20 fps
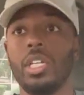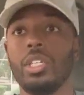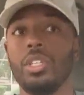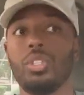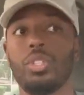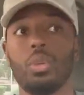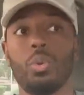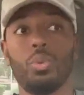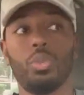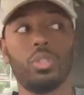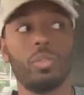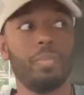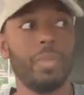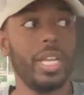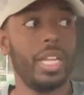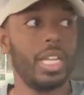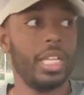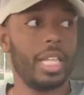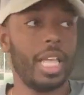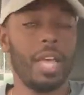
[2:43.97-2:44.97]
social
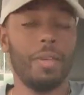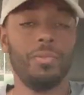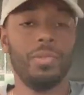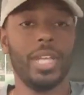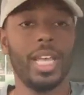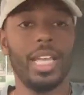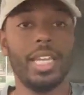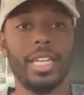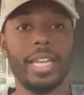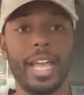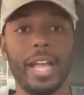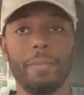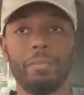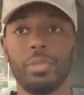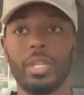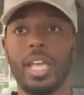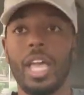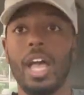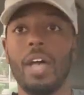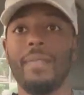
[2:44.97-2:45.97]
media, they have dating
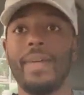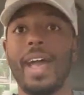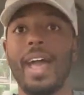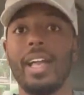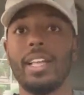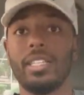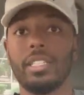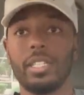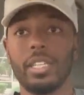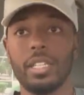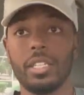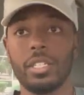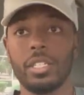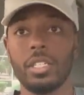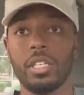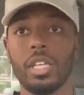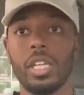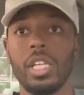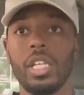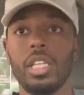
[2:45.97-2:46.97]
apps, they have access